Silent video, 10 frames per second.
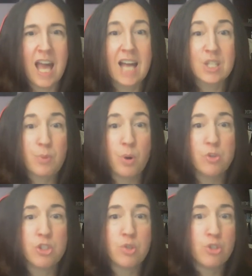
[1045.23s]
as
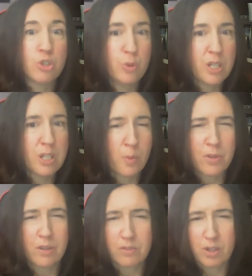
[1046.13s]
opposed to doing
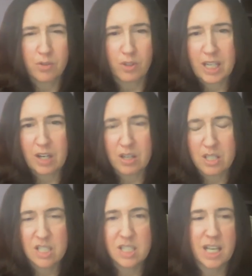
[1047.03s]
something you know for carrots
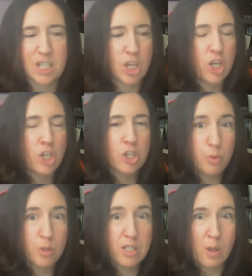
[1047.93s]
and sticks
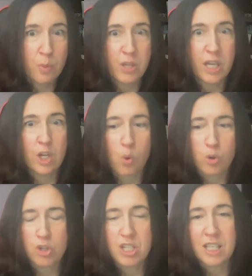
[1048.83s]
doing something in
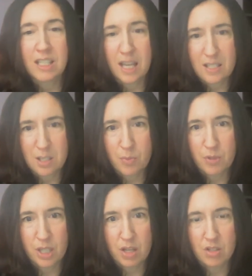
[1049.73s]
order to get
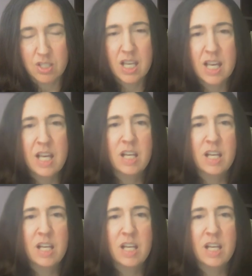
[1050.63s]
something else